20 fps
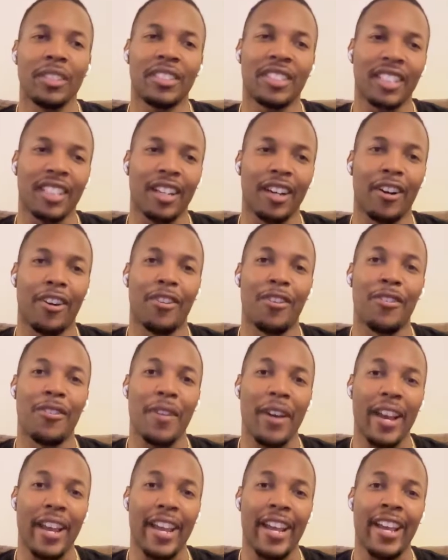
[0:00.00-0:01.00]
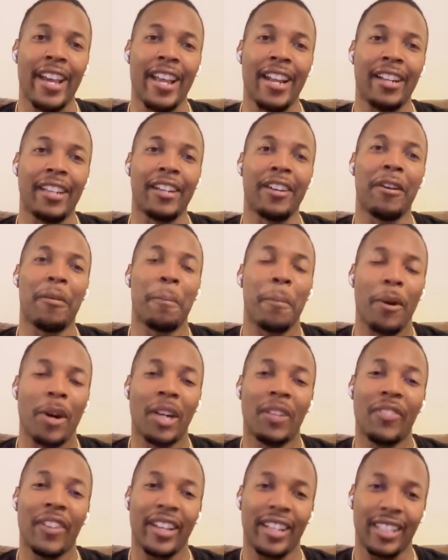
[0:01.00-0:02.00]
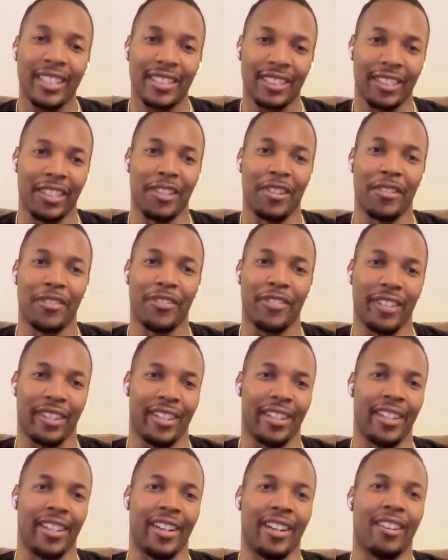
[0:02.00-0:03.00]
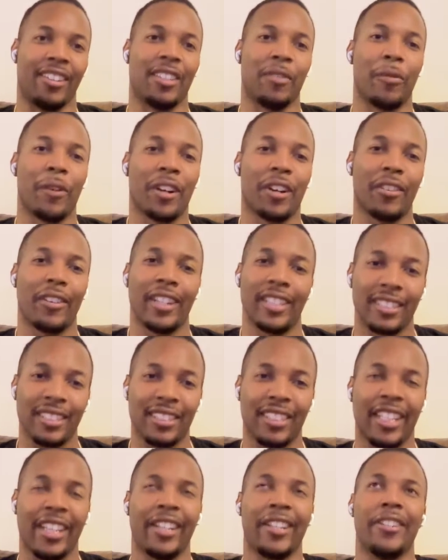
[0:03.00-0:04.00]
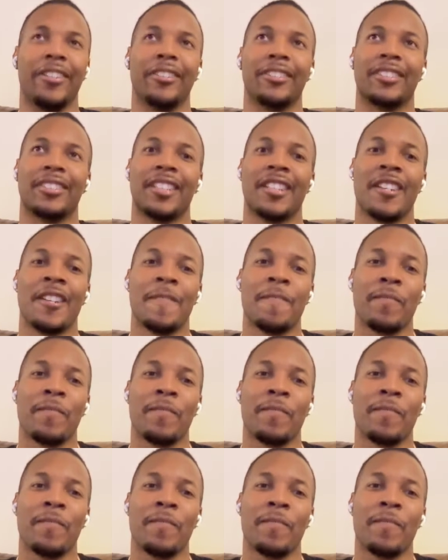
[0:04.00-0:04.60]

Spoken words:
to go and, motivate himself, to work on his skills.